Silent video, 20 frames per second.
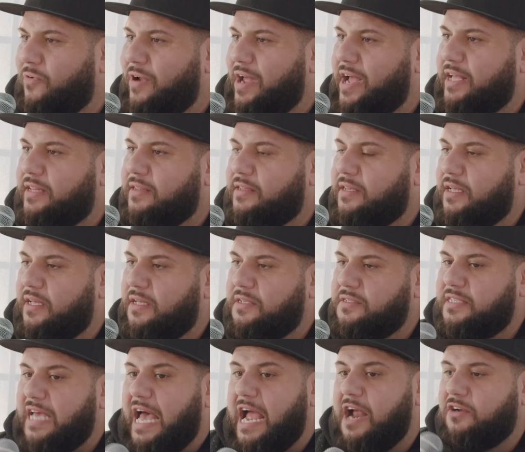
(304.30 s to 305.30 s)
right? The
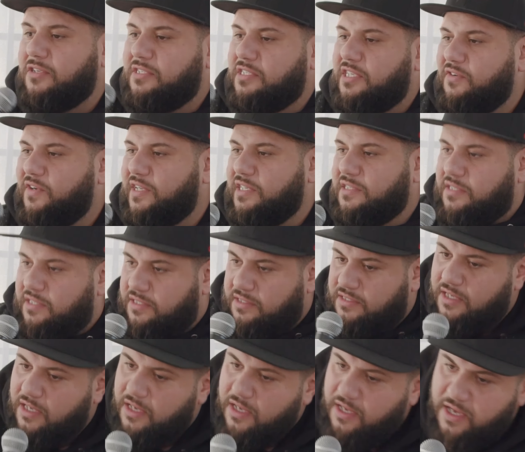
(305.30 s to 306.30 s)
entire series
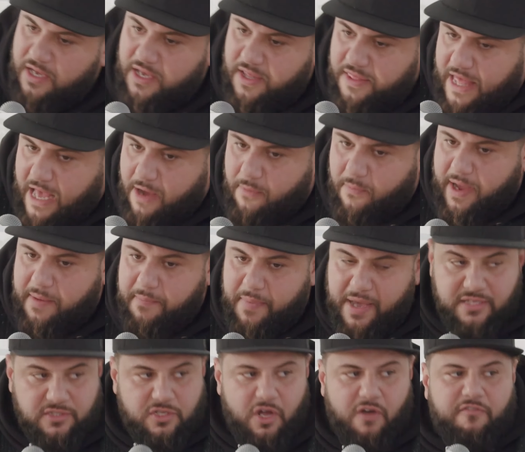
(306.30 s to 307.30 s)
is that way,
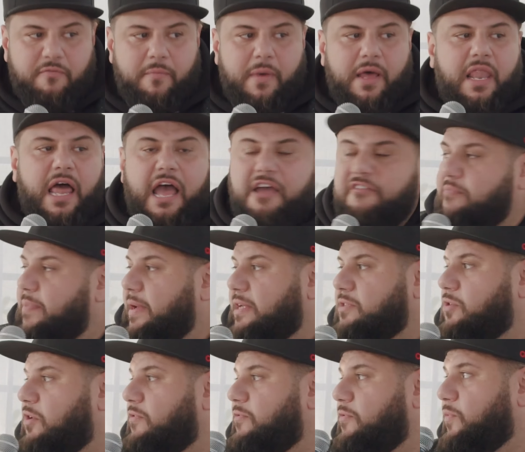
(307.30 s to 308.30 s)
based off of my life,
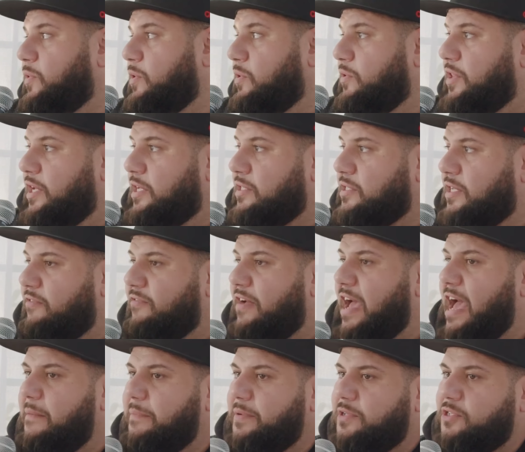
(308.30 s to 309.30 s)
based off of real things that have
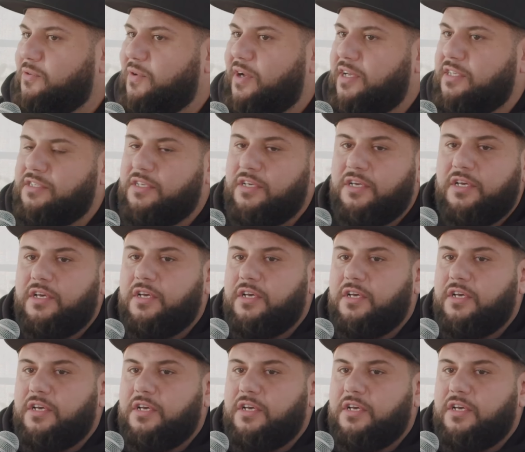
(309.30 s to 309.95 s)
happened to us,